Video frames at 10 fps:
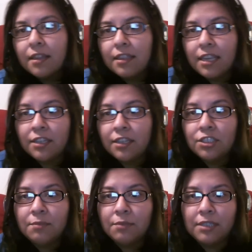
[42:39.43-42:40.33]
The
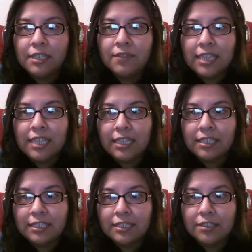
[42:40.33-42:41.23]
indigene believe in
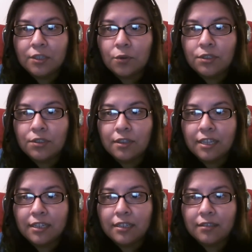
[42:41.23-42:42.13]
science so
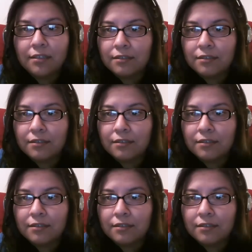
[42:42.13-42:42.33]
that